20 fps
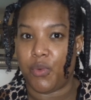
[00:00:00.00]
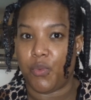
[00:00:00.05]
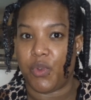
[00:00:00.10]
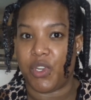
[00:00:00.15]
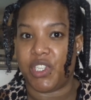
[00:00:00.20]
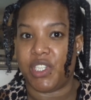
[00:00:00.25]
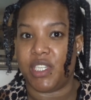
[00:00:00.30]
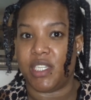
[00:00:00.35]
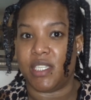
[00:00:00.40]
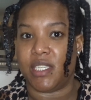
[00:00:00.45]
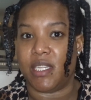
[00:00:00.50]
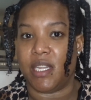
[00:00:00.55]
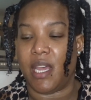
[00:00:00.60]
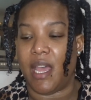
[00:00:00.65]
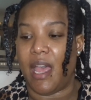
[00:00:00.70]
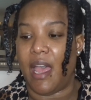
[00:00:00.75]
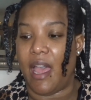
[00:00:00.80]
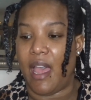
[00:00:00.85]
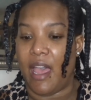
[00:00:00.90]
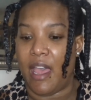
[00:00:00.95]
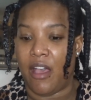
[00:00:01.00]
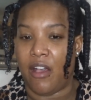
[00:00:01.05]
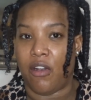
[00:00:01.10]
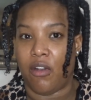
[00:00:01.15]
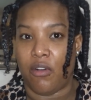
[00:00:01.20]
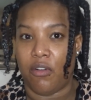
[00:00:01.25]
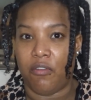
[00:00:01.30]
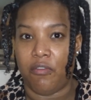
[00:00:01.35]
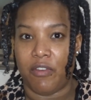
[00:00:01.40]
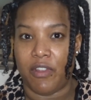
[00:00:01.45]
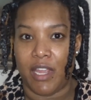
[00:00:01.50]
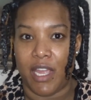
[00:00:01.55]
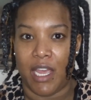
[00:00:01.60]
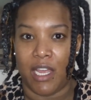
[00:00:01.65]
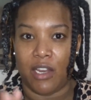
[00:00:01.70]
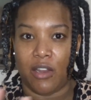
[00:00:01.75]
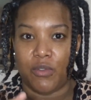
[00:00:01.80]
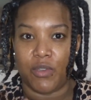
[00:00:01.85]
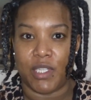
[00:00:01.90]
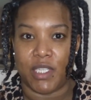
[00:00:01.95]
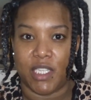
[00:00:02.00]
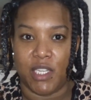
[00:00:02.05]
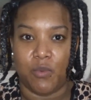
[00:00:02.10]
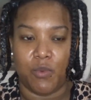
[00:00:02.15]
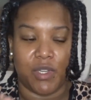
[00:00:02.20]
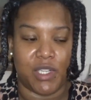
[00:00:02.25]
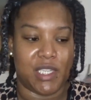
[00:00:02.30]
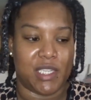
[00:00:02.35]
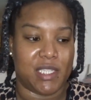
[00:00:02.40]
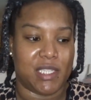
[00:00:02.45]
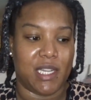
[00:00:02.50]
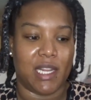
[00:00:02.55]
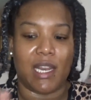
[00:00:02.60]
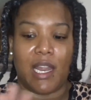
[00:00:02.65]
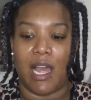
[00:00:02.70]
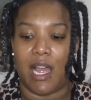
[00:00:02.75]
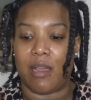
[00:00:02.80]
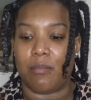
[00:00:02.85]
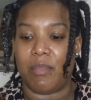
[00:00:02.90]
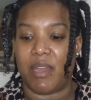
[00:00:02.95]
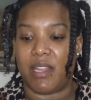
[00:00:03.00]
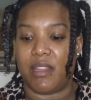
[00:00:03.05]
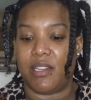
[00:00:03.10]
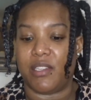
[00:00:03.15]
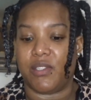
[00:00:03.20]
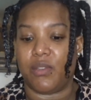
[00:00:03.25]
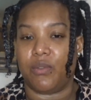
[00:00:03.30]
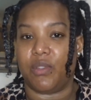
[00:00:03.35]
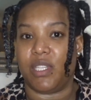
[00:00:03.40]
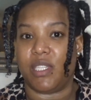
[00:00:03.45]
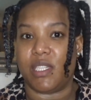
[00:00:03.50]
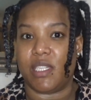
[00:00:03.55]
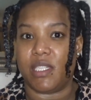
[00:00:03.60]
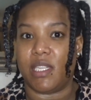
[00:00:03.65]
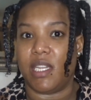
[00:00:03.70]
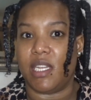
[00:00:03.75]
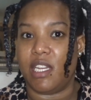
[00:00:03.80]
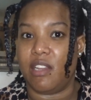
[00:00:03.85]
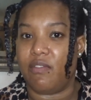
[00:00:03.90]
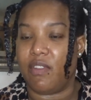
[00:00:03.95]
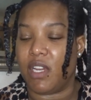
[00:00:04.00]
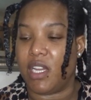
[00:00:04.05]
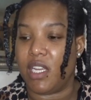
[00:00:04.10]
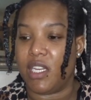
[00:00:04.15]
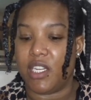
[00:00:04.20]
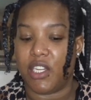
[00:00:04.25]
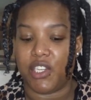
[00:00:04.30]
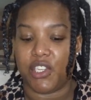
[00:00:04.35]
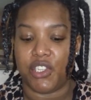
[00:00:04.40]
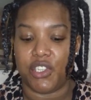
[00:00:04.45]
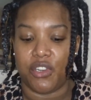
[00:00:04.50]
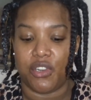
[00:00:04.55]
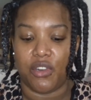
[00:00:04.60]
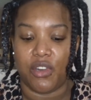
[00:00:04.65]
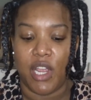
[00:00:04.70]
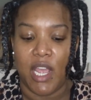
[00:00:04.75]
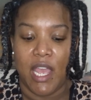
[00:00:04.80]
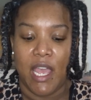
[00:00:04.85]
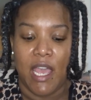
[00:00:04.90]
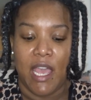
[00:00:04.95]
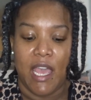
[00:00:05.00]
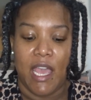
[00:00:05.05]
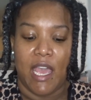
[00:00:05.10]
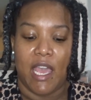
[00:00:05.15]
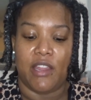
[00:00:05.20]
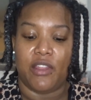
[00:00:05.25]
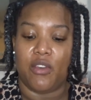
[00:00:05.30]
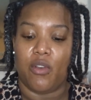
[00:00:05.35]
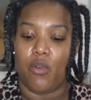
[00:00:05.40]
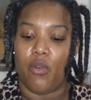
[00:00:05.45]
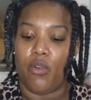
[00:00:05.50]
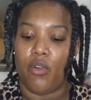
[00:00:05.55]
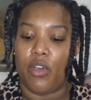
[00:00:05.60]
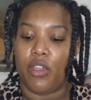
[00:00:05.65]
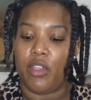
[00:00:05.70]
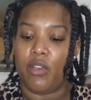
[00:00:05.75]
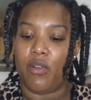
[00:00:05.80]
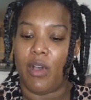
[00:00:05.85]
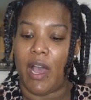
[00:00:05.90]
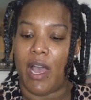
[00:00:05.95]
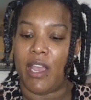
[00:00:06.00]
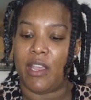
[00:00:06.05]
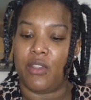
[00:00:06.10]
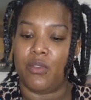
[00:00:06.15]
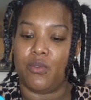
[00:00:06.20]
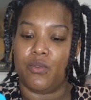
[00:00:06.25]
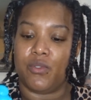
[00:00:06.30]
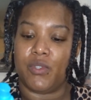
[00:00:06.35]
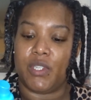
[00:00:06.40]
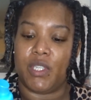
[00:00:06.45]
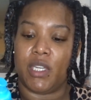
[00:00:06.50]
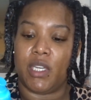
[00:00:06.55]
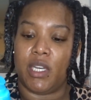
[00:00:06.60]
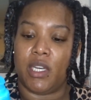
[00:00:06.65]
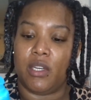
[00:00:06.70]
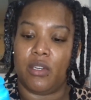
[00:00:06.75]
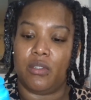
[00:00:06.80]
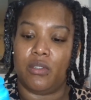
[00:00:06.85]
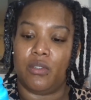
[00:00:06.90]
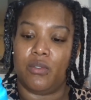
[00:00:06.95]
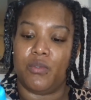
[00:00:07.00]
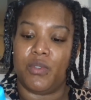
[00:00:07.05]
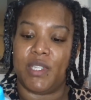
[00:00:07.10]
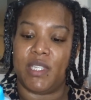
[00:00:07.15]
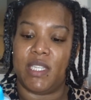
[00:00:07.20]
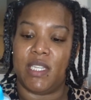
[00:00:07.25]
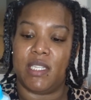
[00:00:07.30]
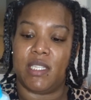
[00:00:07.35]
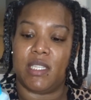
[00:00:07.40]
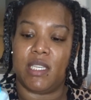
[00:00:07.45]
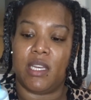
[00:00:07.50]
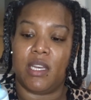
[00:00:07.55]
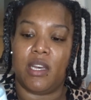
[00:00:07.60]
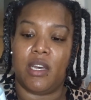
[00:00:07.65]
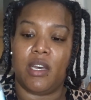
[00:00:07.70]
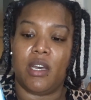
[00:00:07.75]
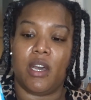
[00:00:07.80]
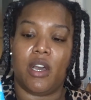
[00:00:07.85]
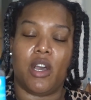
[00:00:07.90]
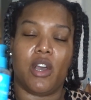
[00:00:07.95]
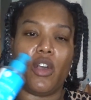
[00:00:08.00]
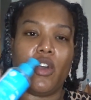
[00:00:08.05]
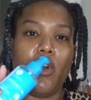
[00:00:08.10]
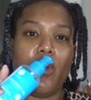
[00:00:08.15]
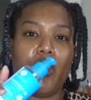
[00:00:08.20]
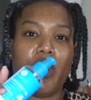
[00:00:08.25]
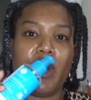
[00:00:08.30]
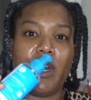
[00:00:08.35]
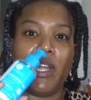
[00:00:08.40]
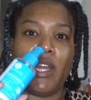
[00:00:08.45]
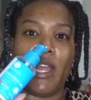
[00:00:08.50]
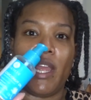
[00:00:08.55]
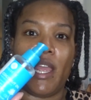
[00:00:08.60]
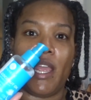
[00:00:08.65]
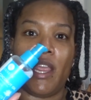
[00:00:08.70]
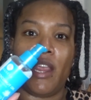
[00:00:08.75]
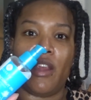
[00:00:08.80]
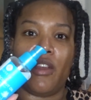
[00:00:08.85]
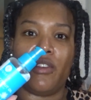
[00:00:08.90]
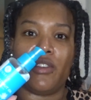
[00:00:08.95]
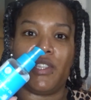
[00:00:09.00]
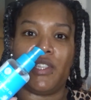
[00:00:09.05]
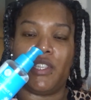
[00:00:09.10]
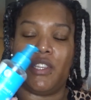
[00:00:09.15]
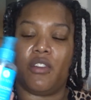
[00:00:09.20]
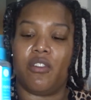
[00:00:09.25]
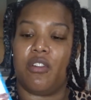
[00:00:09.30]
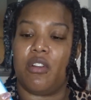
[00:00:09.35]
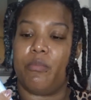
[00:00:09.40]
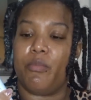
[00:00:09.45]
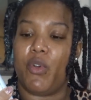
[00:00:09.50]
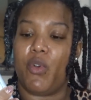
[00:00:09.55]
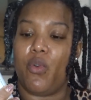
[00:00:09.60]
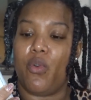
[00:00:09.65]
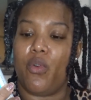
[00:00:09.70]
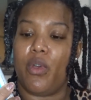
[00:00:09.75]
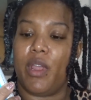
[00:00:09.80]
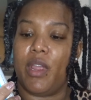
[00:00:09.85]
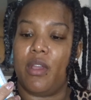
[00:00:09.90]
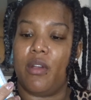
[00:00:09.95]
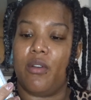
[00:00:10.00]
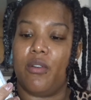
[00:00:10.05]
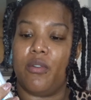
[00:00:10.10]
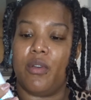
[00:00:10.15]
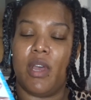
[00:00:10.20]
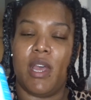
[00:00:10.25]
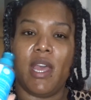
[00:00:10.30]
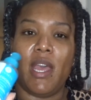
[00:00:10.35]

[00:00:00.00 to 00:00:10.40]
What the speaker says: which is the L for the LOC, which is the lock method. So this is the leave-in conditioner. And the oil, I use Lucita coconut hair serum oil.